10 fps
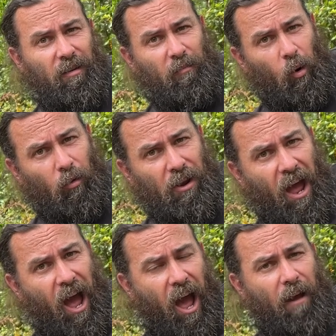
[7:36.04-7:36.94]
more than
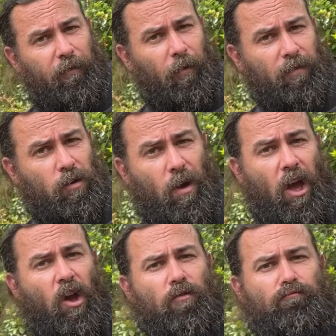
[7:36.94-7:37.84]
half of you
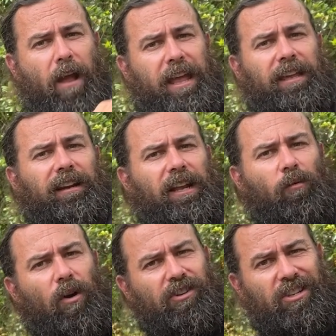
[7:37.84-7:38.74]
who regularly
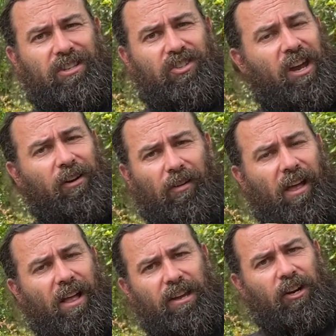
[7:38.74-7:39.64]
watch this channel,
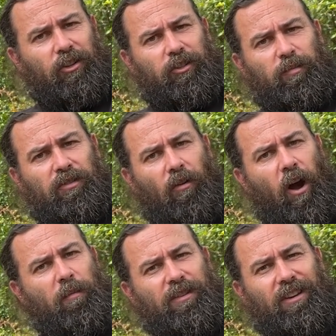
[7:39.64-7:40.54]
you're not
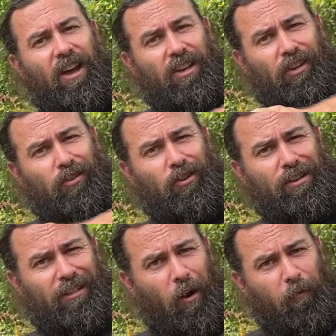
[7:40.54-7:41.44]
subscribers. So do
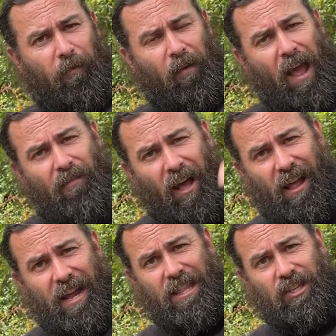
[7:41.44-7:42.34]
yourself a favour,
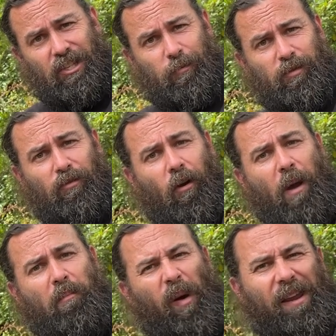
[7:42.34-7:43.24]
hit the
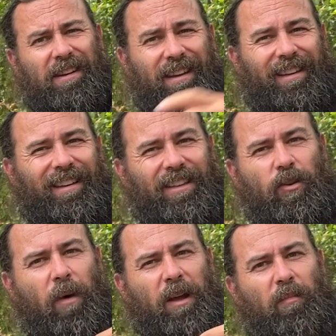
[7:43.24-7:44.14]
subscribe button.
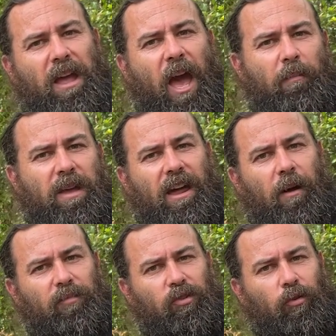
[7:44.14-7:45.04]
You'll make me happy, and
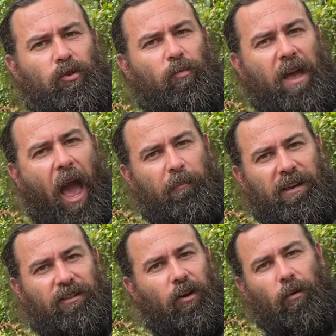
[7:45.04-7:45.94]
I'm sure you'll be
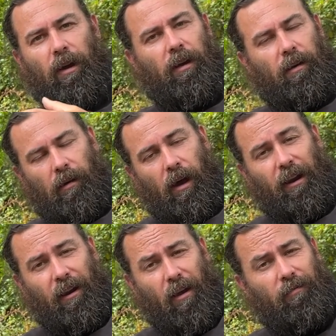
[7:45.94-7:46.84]
happy too. I
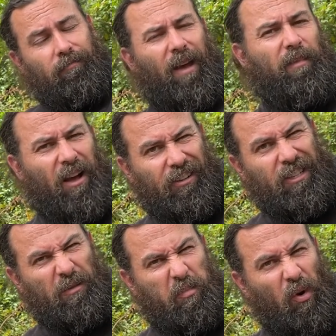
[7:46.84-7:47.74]
don't know, maybe I'll
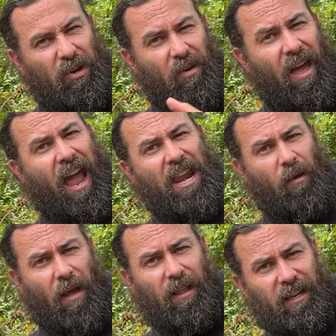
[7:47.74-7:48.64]
disappoint you.
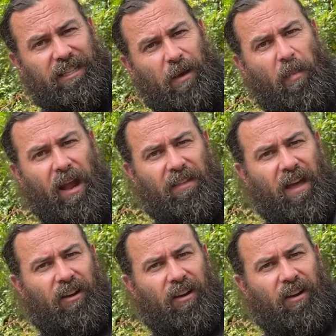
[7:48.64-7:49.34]
Anyway, let's get back in that